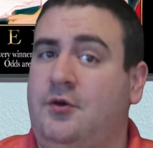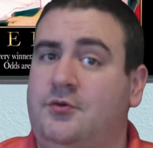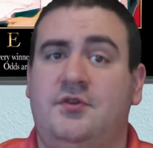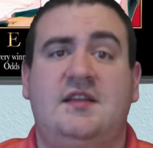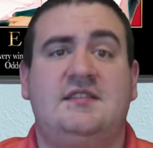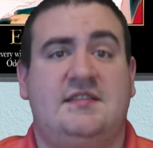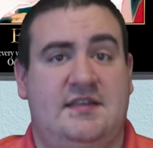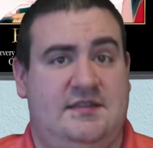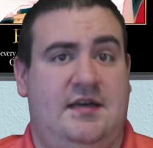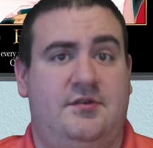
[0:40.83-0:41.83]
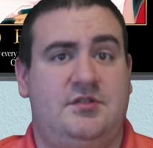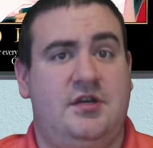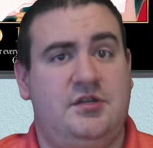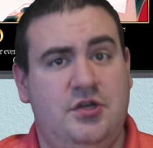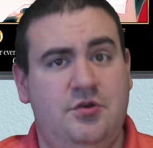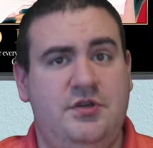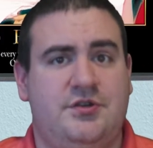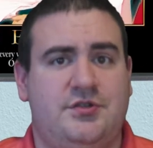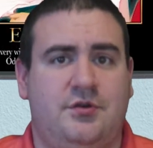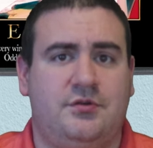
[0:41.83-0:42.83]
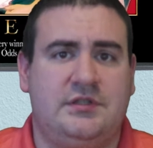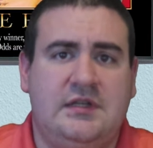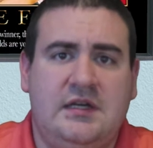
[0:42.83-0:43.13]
older than 6,002 years old.